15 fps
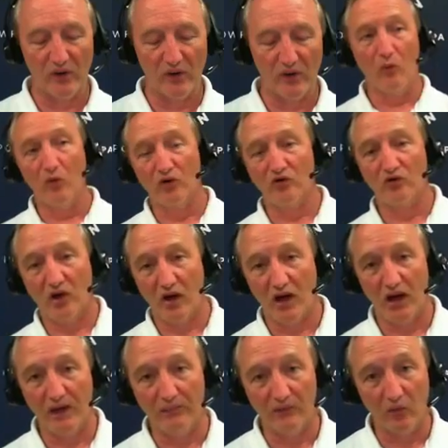more
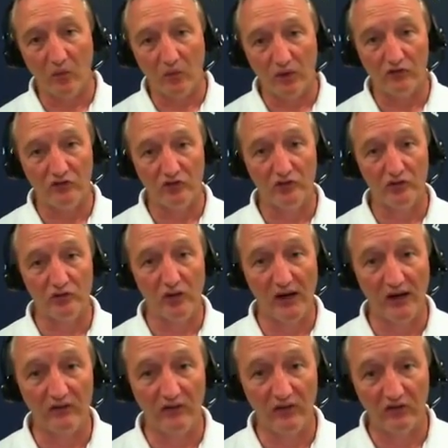time than what you
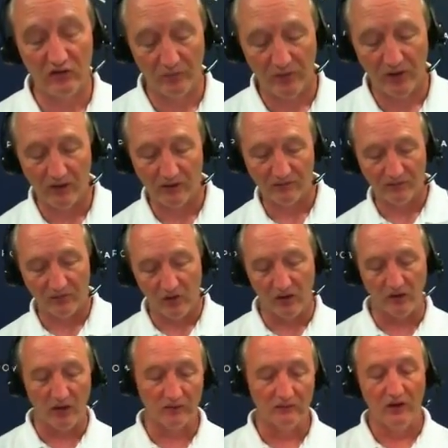anticipate up
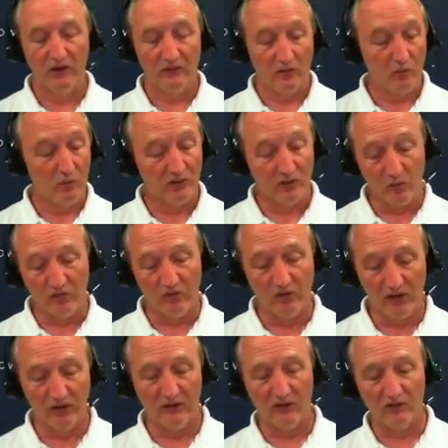front. Once
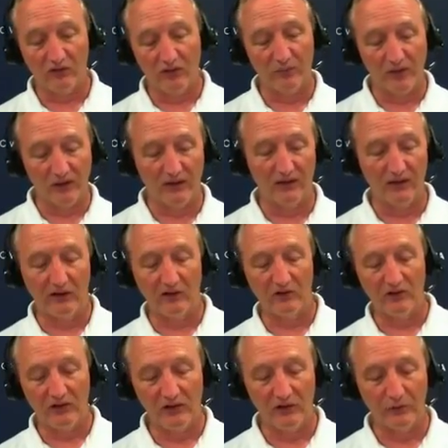again, that's something I can
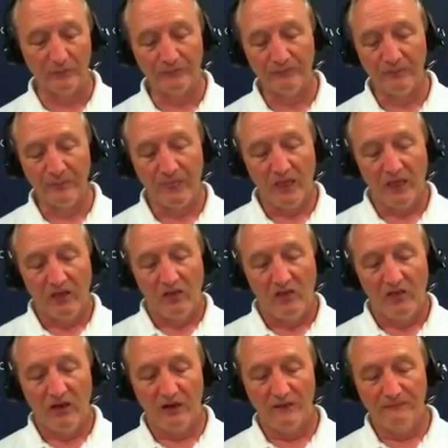guarantee you.
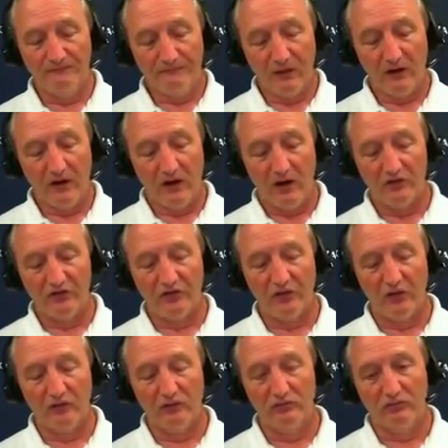Then
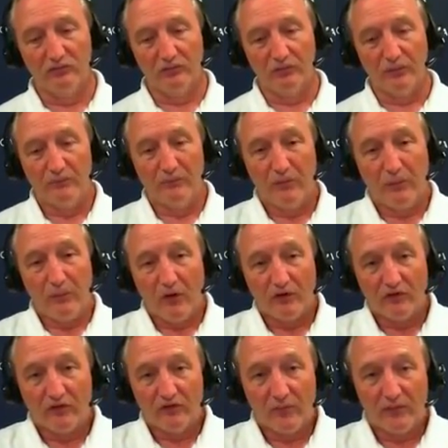also
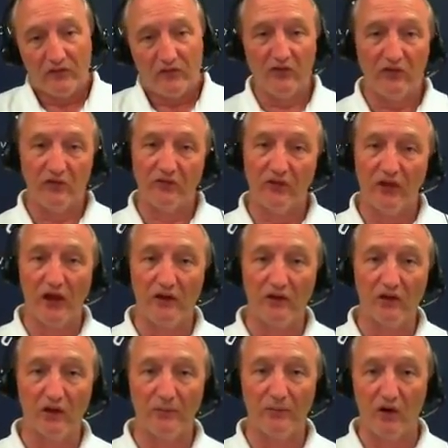parts of a business is how
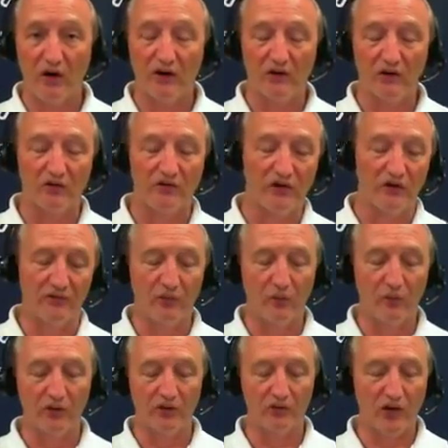you're going to market yourself. Now
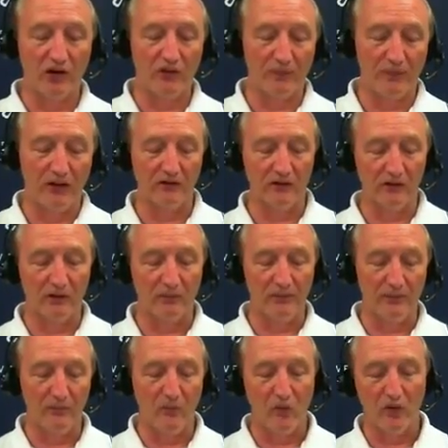we're going to talk about a little
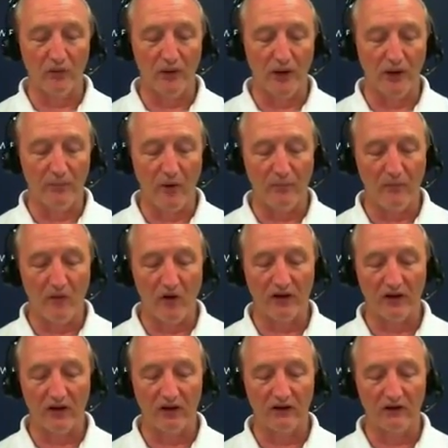bit more about
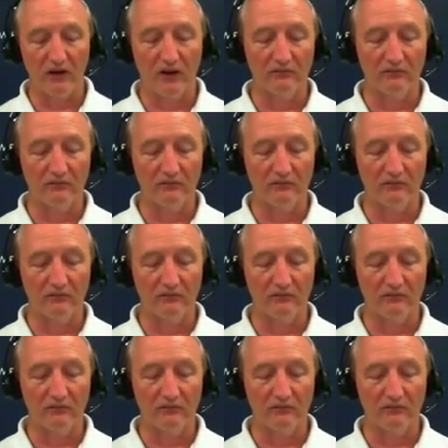marketing